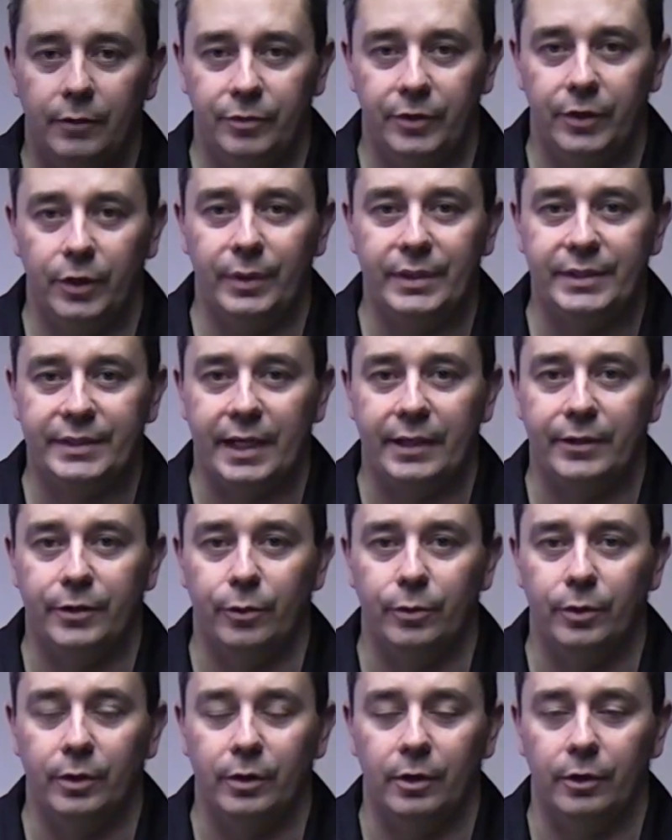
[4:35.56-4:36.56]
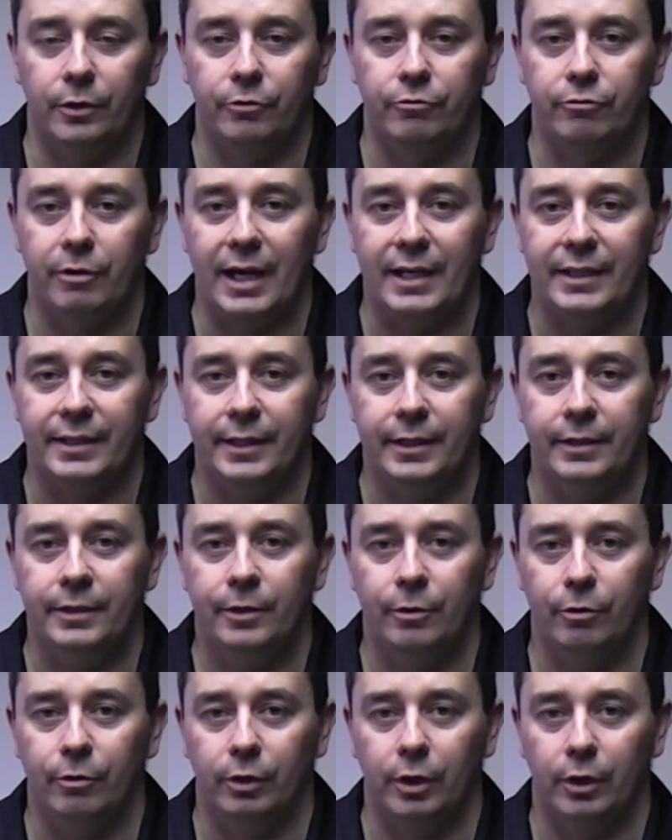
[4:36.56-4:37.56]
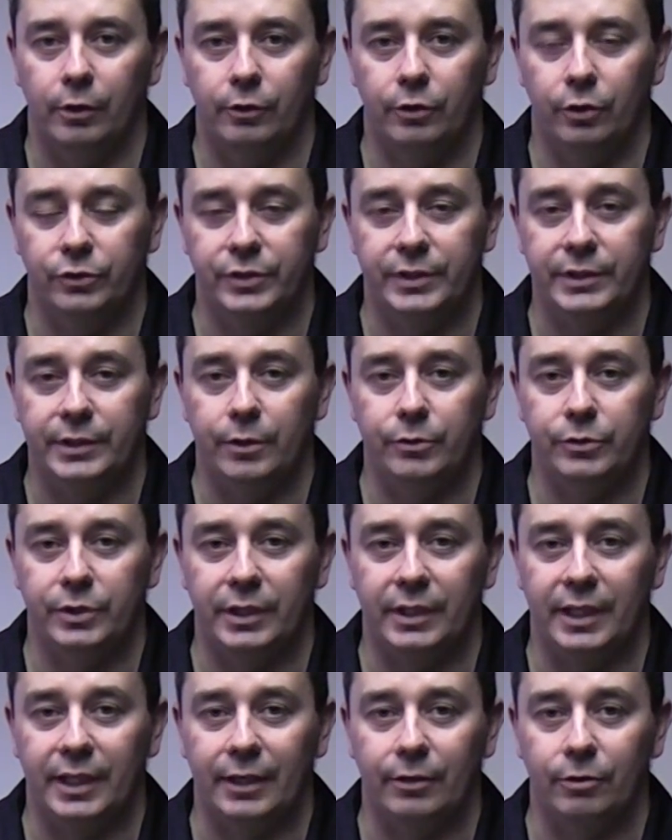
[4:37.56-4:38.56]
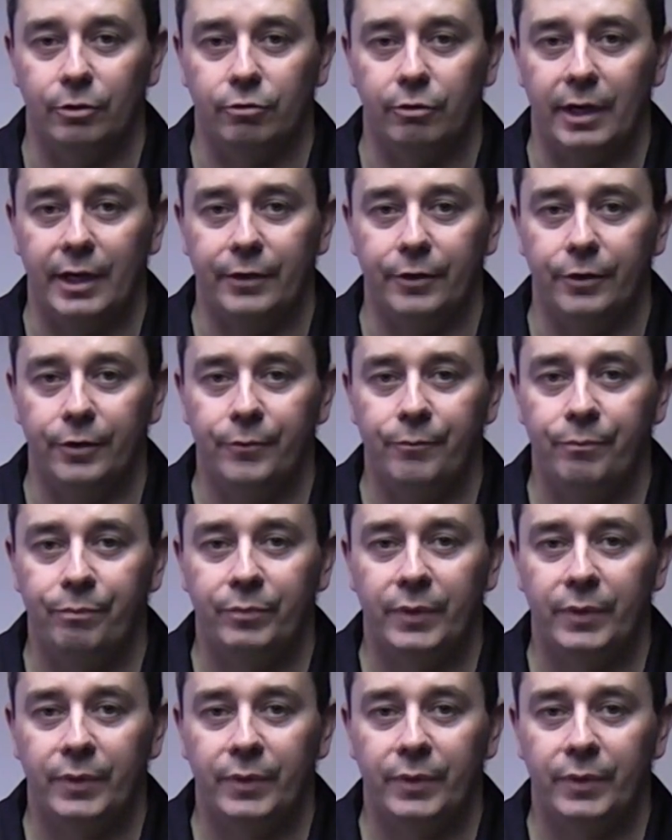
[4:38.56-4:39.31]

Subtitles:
you do intend doing a lot of grinding or a lot of cutting using an angle grinder,